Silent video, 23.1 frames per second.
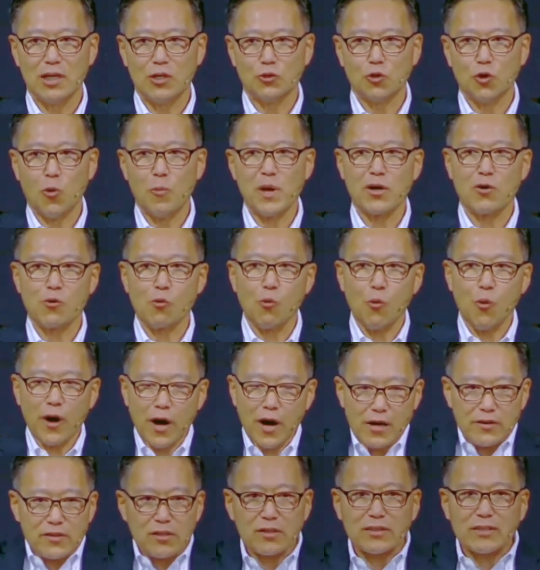No matter
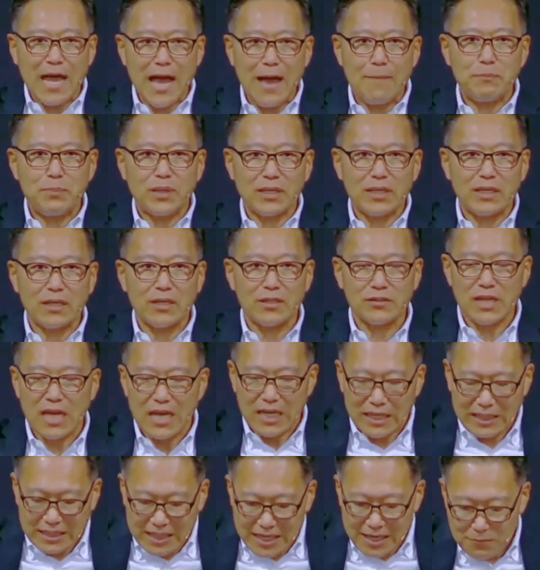where the topic is,
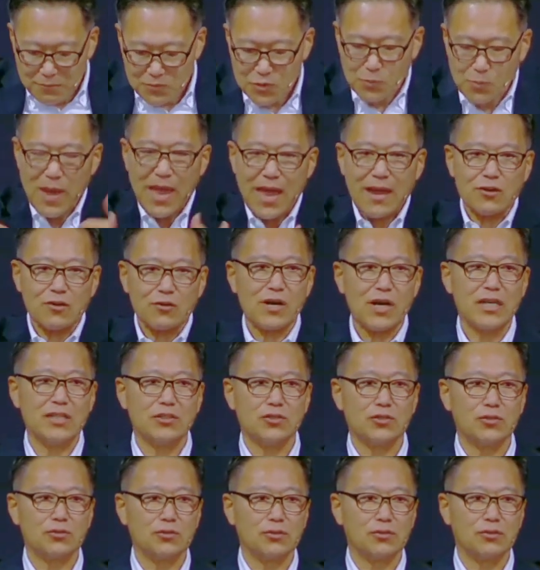it comes back right
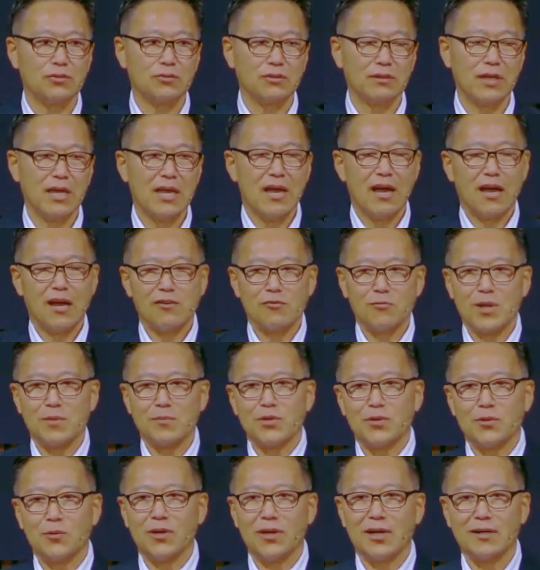to you. I
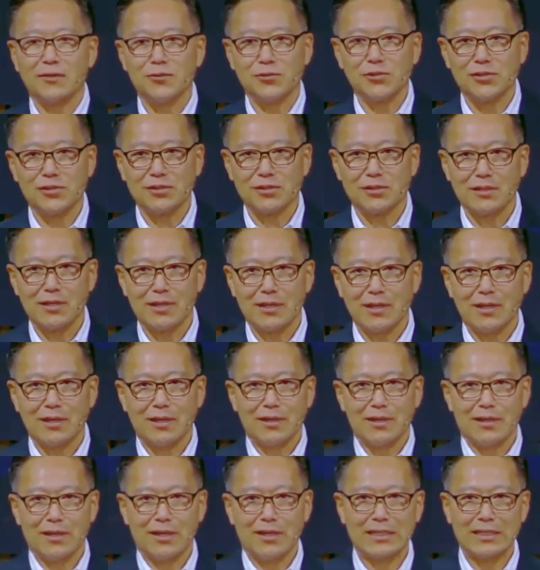remember when I was
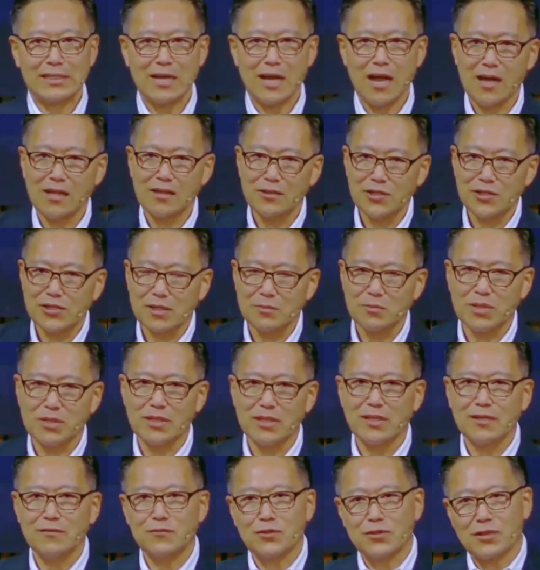in college, I
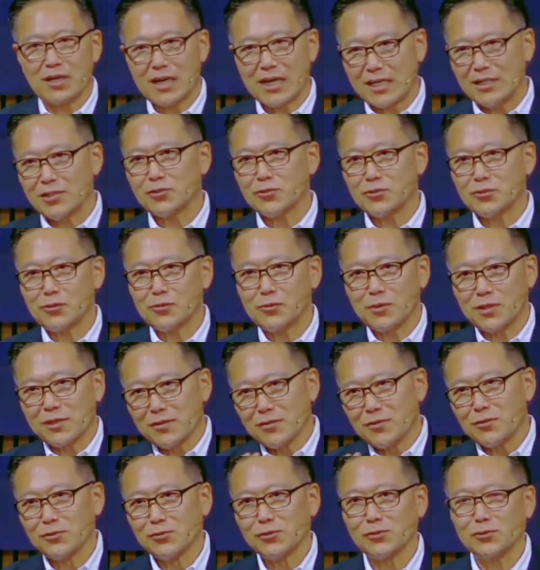believe, or high school, one
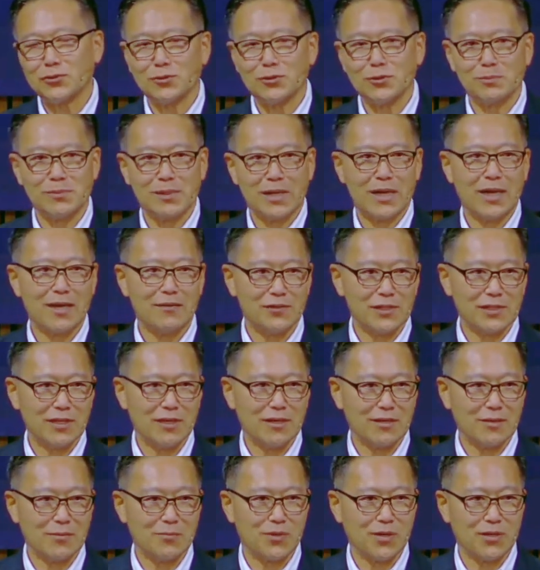of those two. I have a
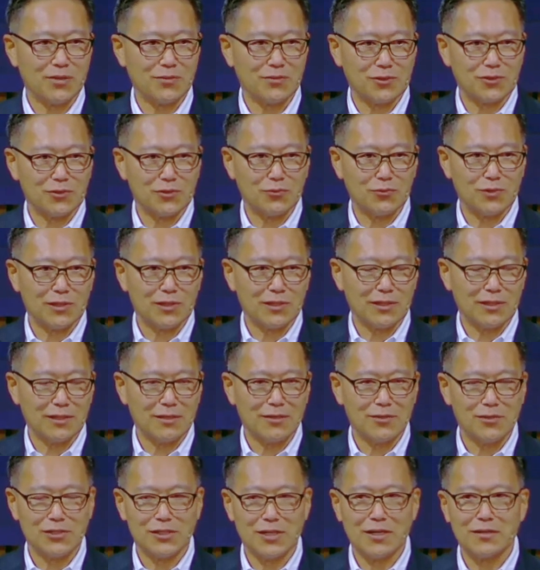younger brother who's three
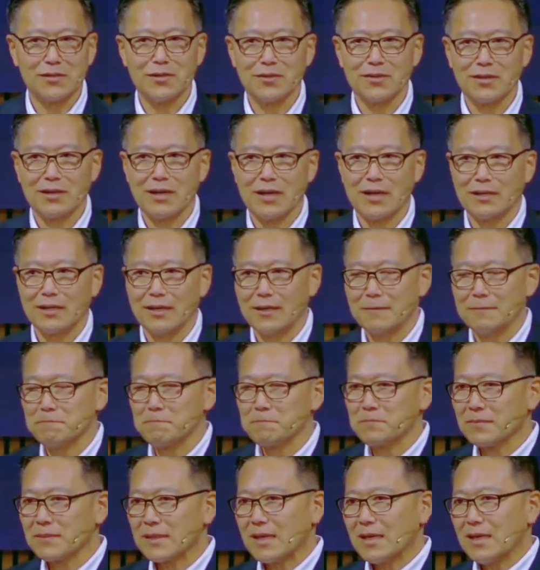years younger than I am.
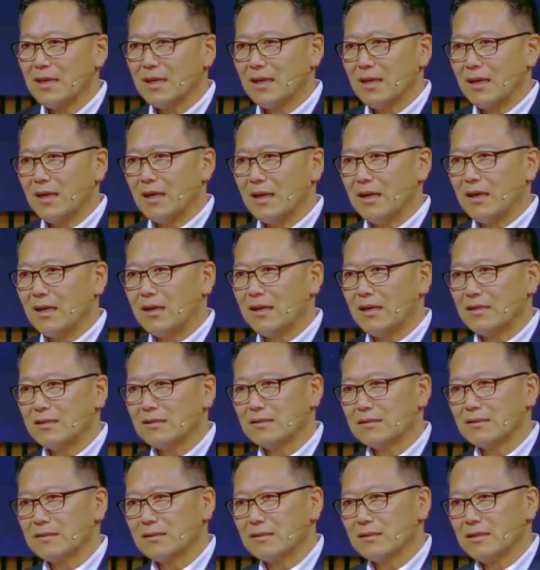
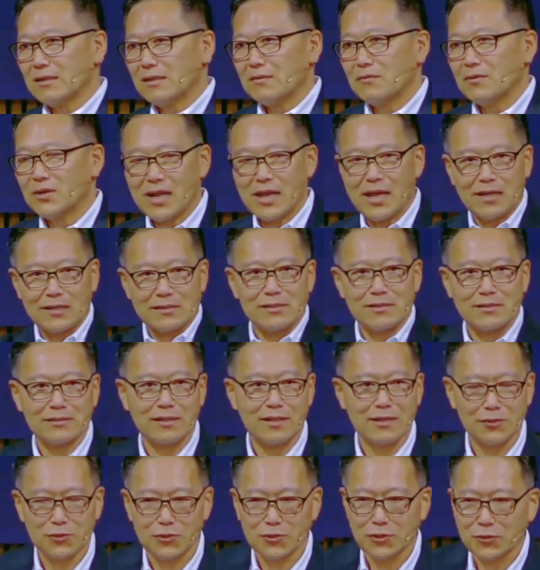And relax, it's
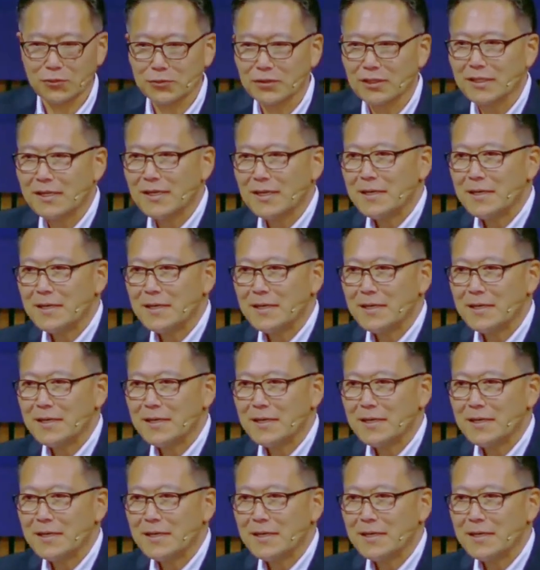not a joke.